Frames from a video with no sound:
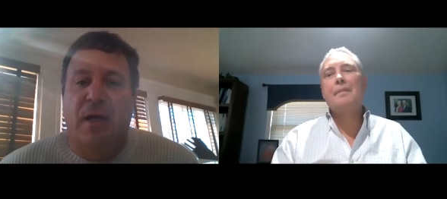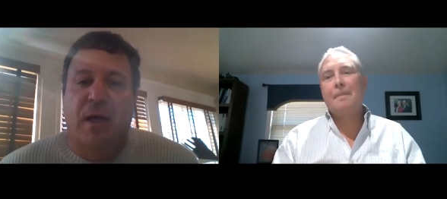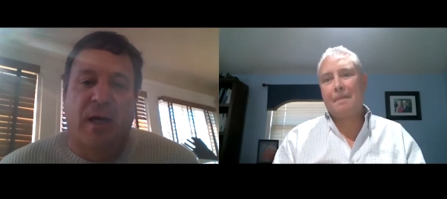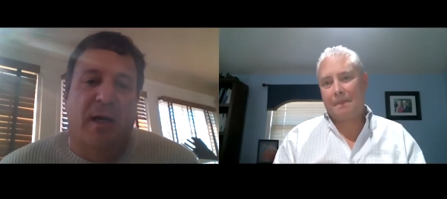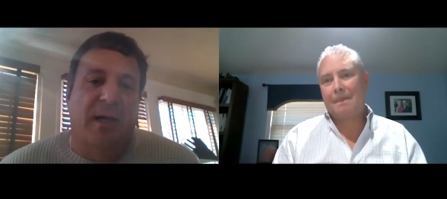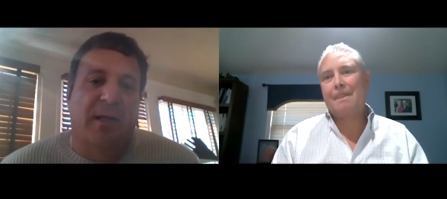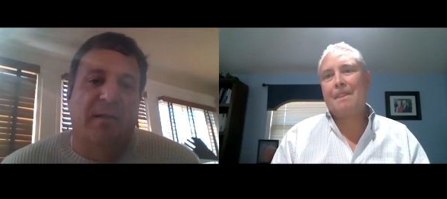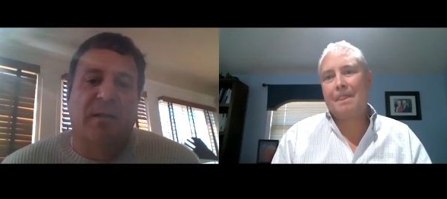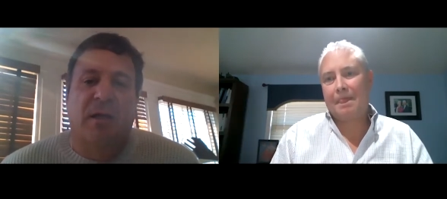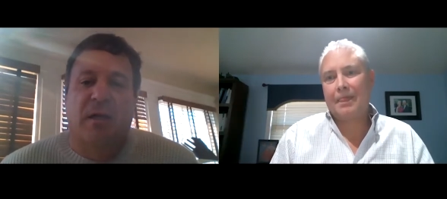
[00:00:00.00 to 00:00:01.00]

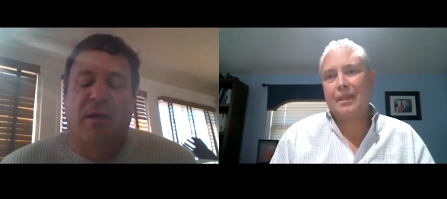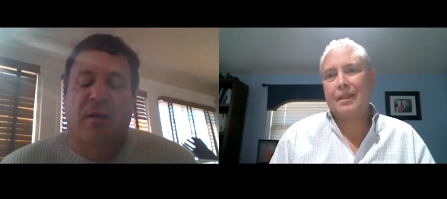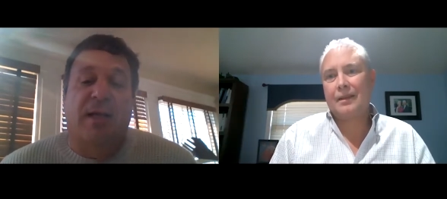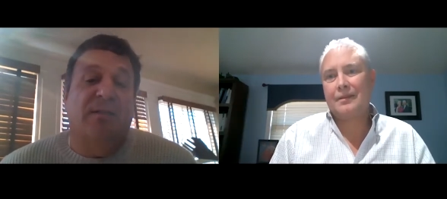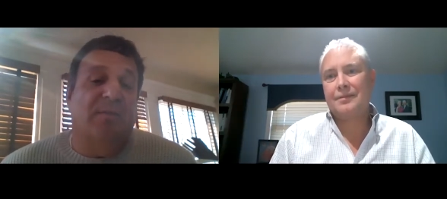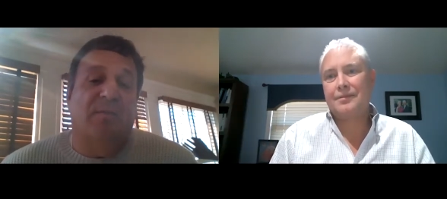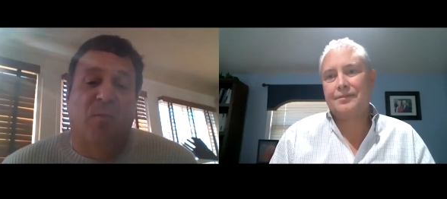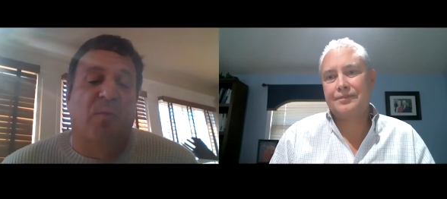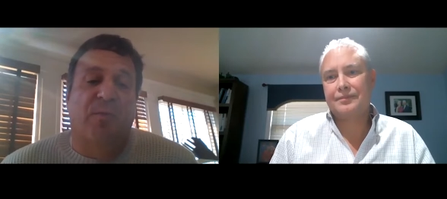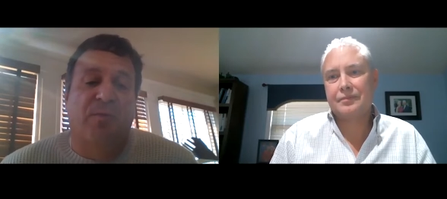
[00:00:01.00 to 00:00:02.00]
Speaker 1: and that's
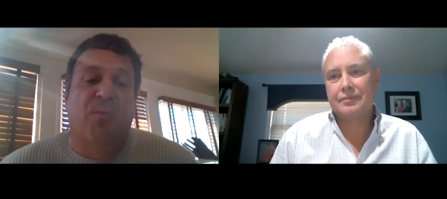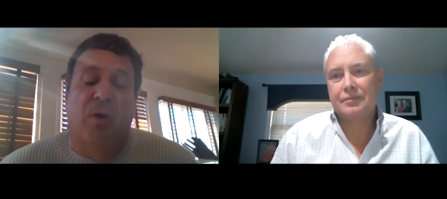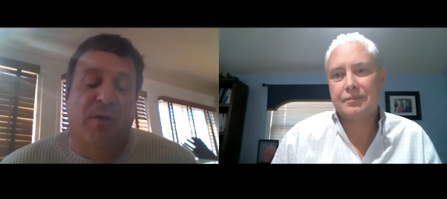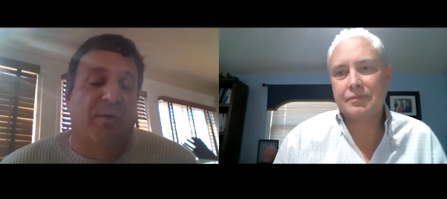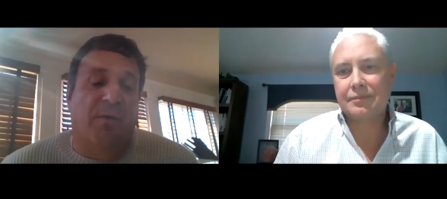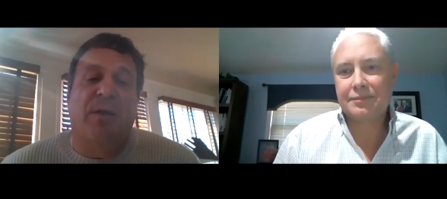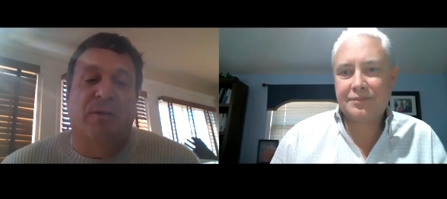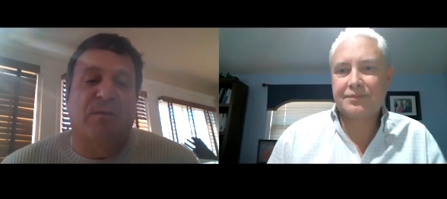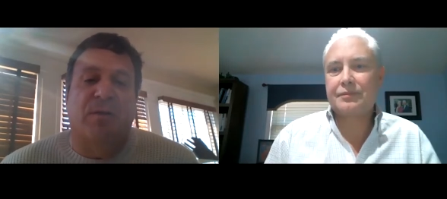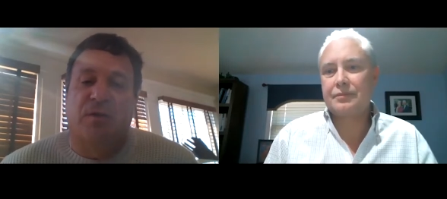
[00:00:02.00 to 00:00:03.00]
w- one of their
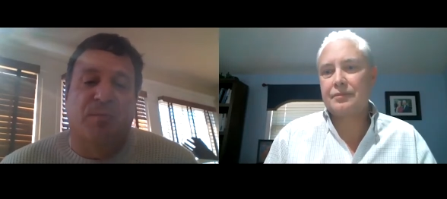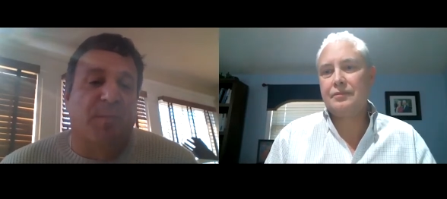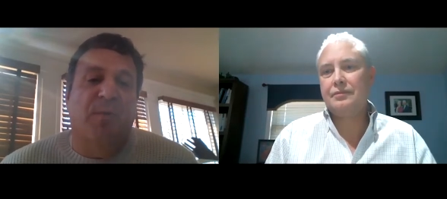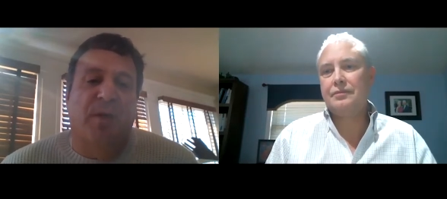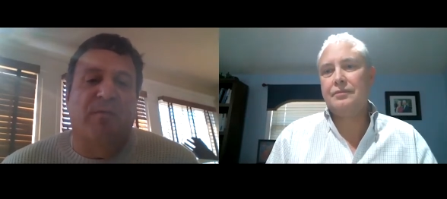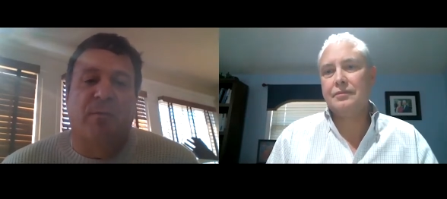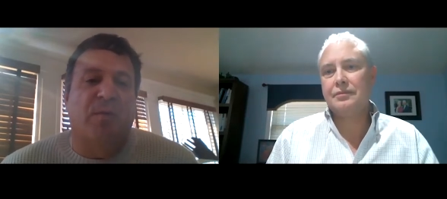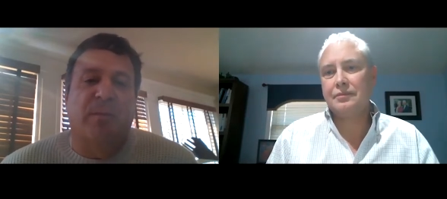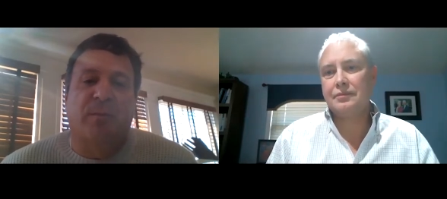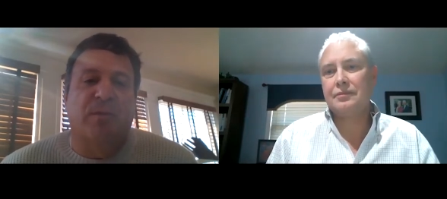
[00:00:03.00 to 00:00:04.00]
greatest strengths. Both of them
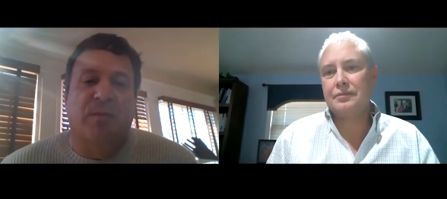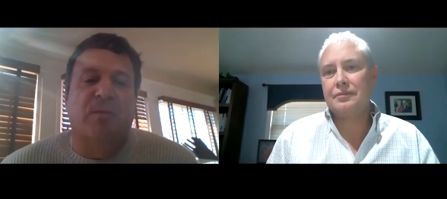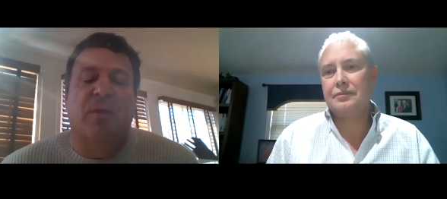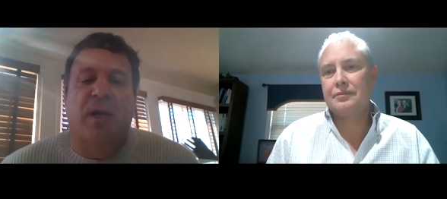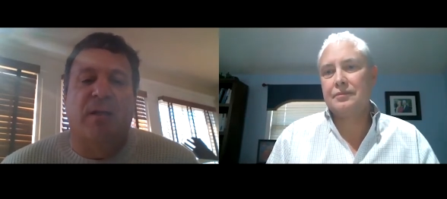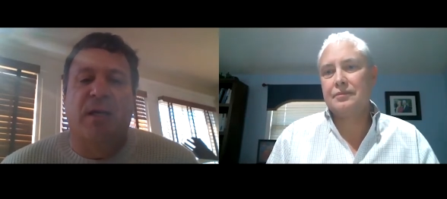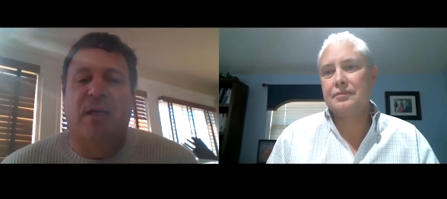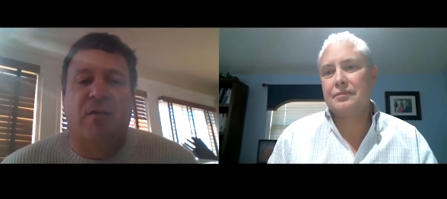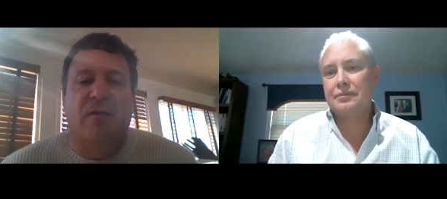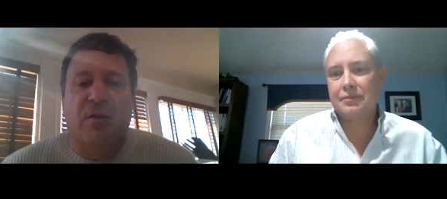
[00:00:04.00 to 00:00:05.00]
are able to do that. They
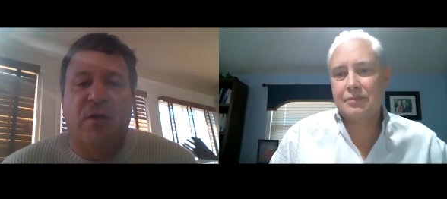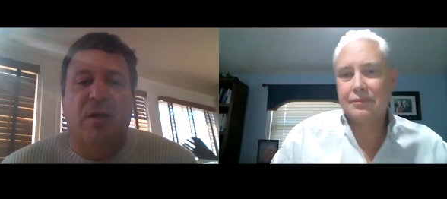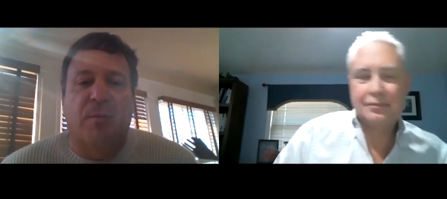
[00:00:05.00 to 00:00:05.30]
can look at a